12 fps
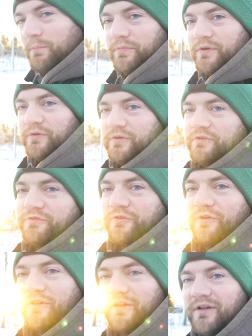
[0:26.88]

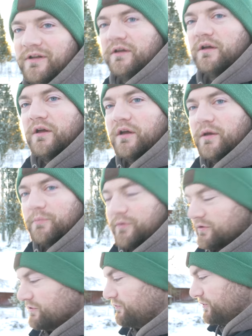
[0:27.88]
Beautiful,
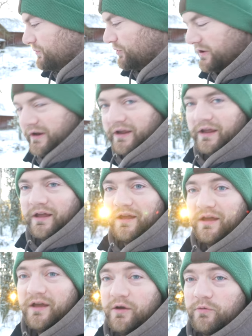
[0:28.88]
beautiful morning.
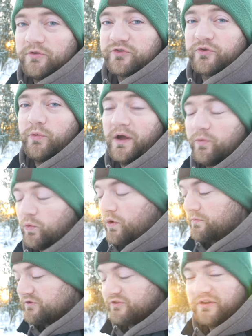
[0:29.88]
It was quite
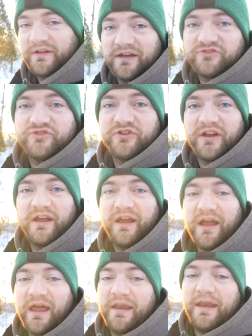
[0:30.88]
warm still
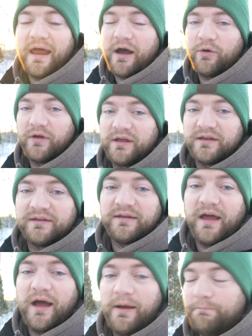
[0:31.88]
yesterday, and now it
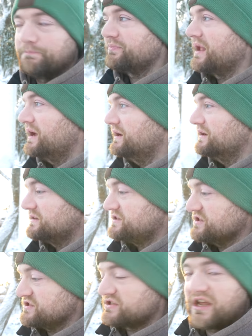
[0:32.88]

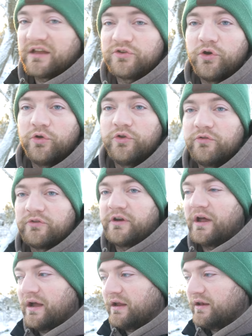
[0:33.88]
just got cold
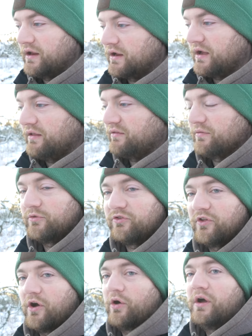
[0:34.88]
overnight, got some
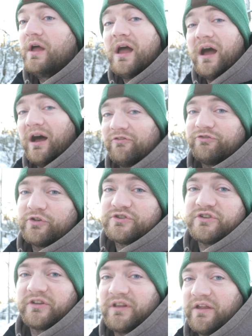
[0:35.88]
snow.
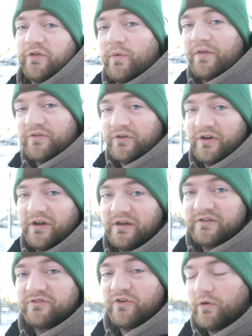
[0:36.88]
Unfortunately, the weather
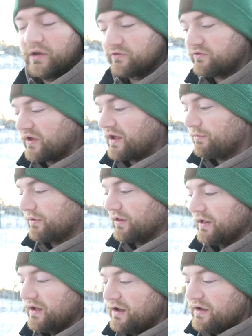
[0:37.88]
is so unstable
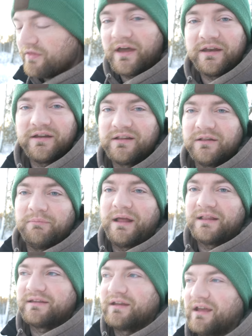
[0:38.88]
that it'll
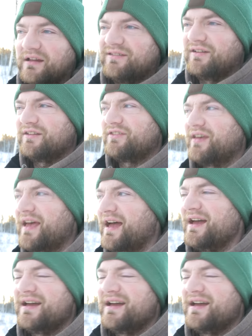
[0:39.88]
melt again, so it's